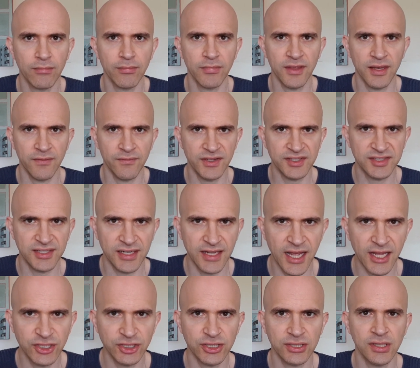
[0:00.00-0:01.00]
the
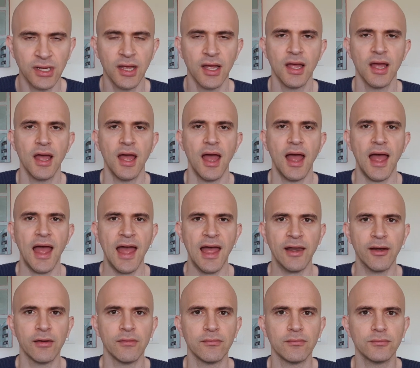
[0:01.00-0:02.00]
investigation
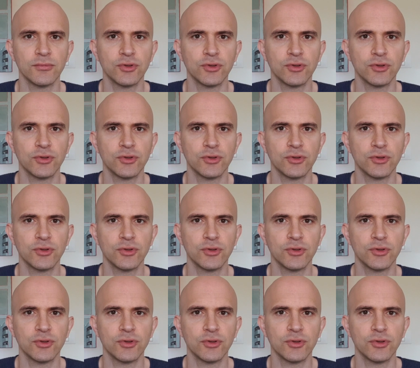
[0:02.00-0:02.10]
and